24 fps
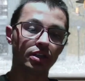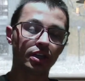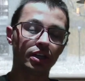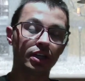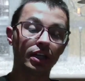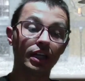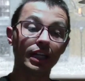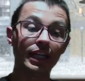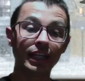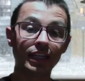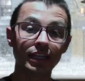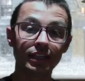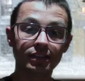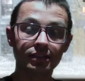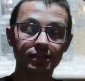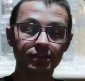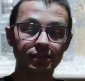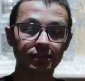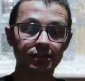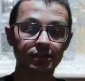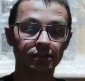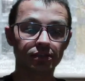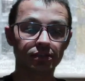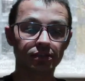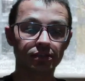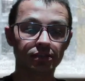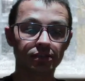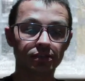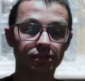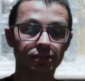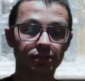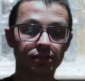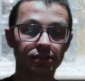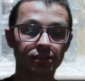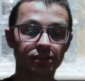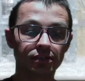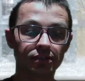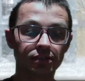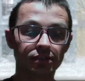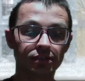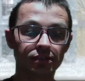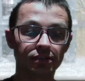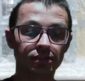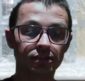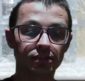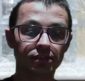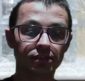links at my